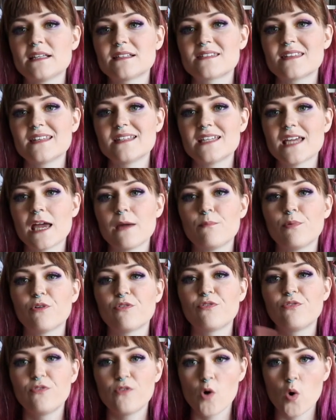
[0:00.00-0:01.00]
this the day
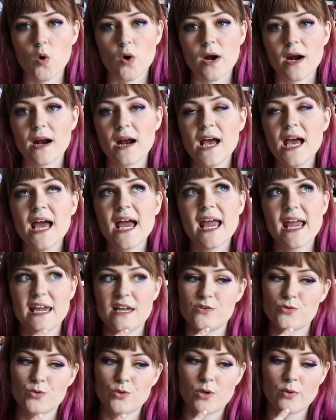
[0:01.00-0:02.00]
before
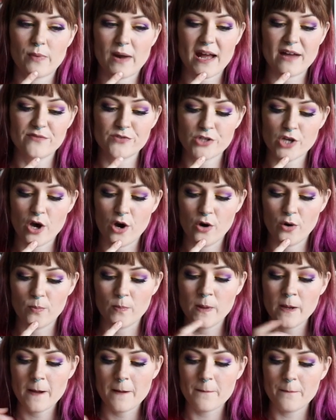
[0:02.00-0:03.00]
Andrew arrives
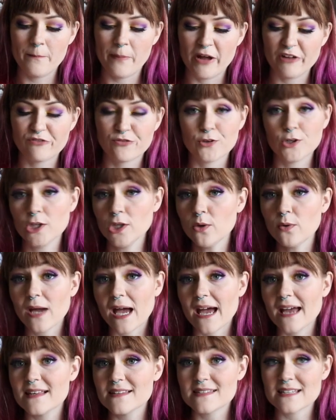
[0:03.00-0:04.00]
home, but for you
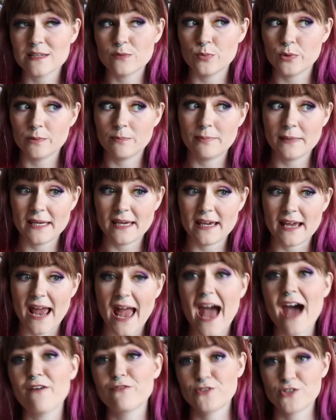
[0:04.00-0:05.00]
guys it will be
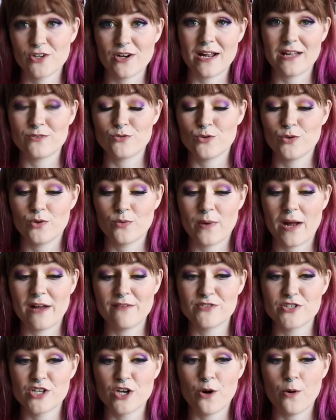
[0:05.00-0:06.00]
after Andrew
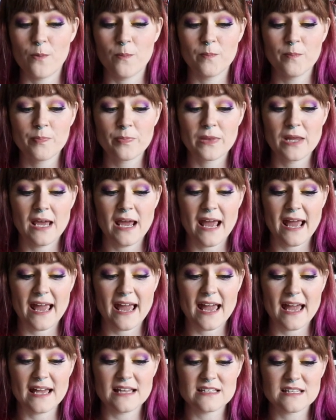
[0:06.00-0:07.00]
arrives home
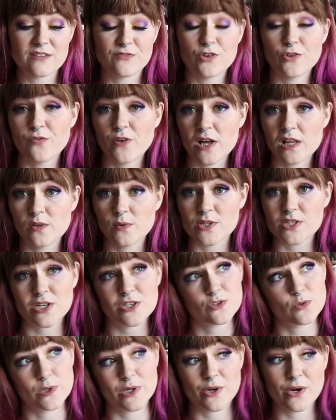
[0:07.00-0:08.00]
and if you follow us
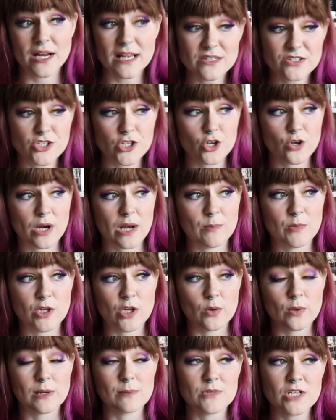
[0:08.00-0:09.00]
on Twitter or Instagram, you
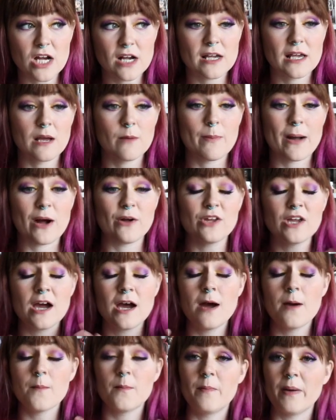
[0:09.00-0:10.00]
know what I'm talking about.
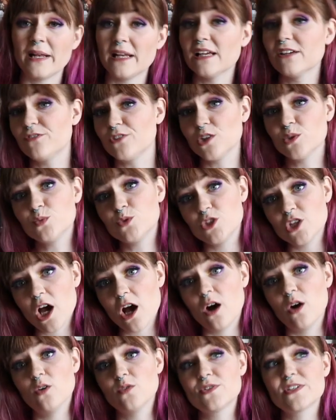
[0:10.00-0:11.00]
But if you
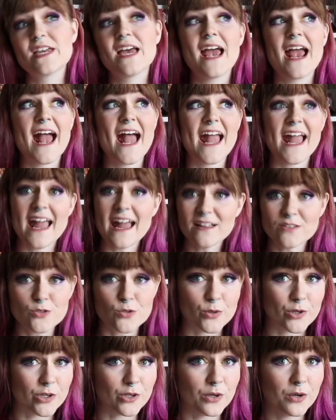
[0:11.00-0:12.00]
don't,
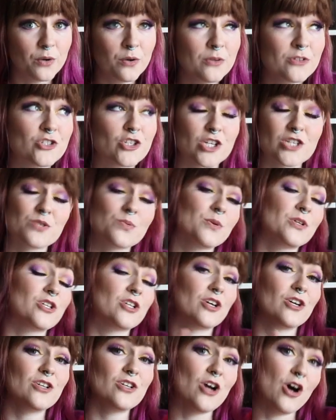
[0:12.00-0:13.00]
Andrew just
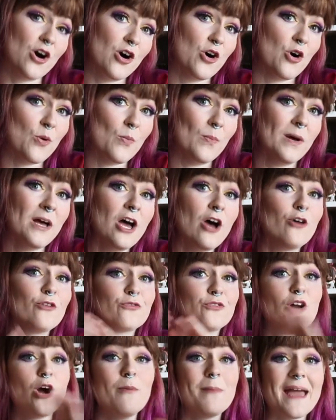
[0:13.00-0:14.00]
returned home
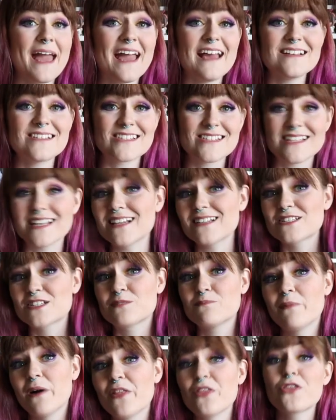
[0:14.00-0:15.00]
from a
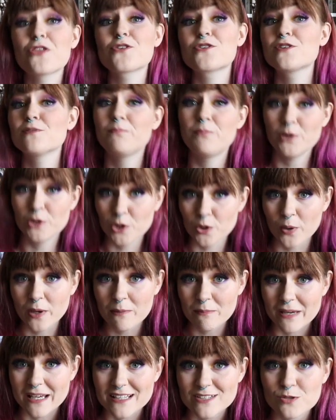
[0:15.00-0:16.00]
six month
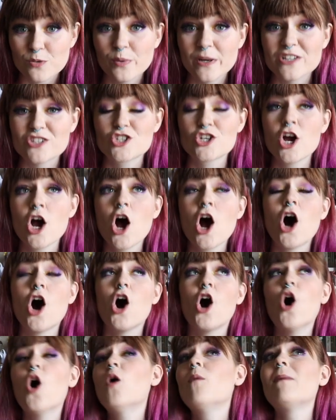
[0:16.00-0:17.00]
deployment, which,
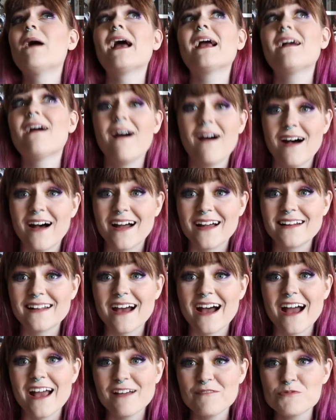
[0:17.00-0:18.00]
oh my god,
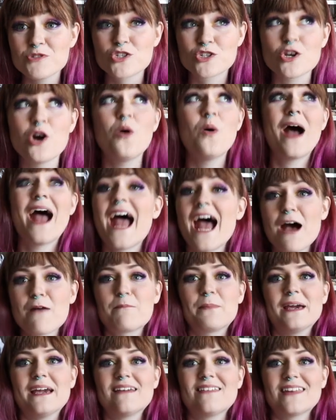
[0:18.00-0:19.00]
I am so
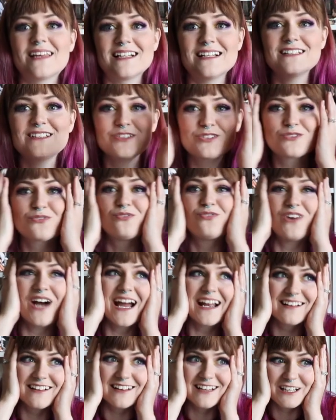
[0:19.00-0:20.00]
happy that he's
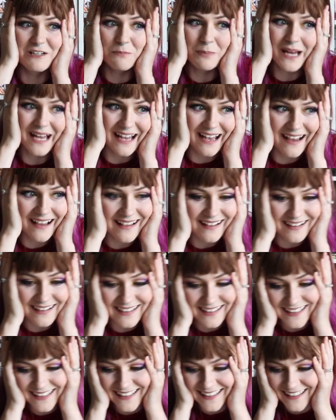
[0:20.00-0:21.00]
finally back.
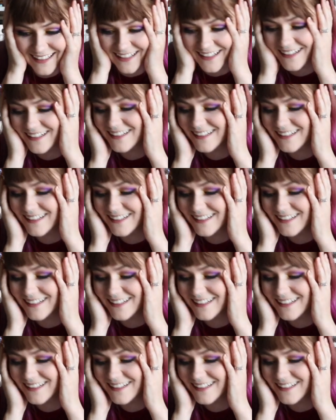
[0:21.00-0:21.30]
Uh.